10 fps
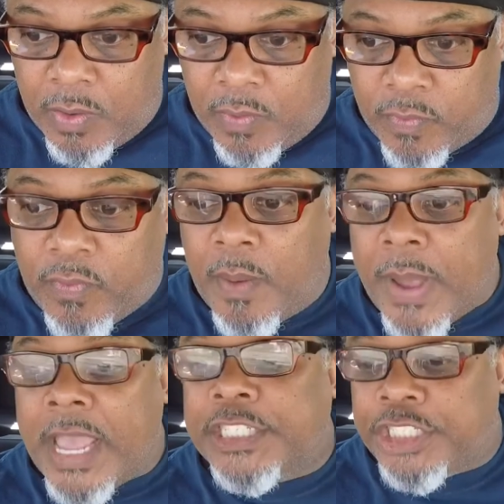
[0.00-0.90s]
from
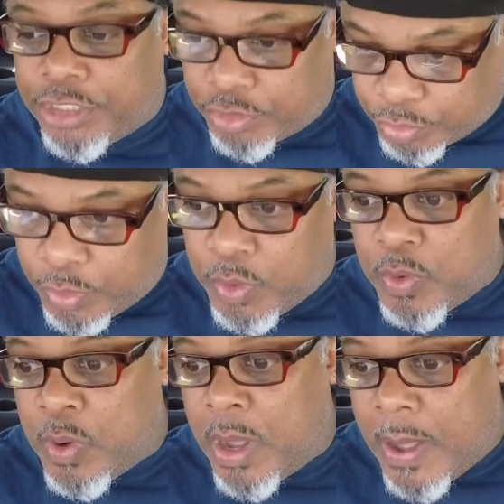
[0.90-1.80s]
a true
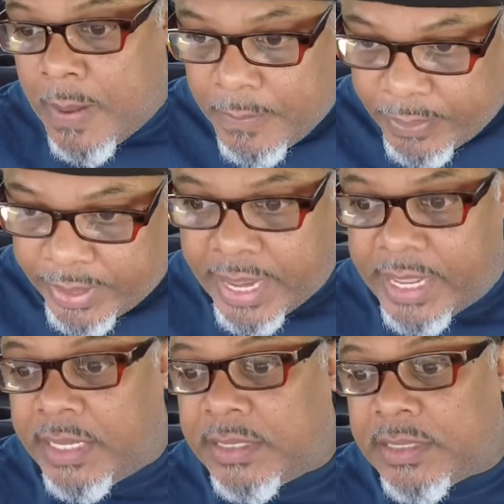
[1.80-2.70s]

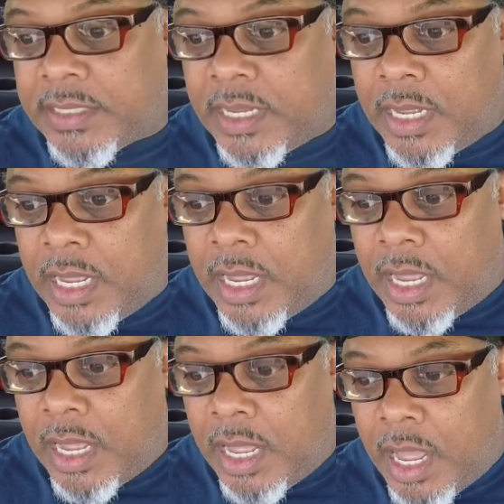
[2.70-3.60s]
place
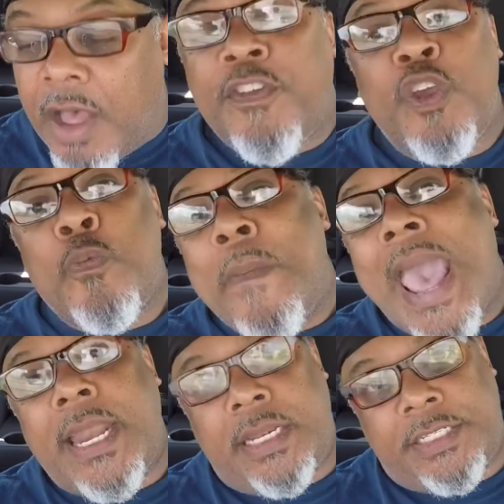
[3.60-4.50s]
of
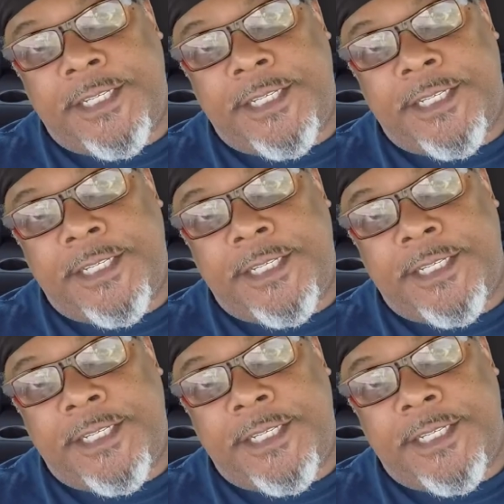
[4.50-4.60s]
humanity.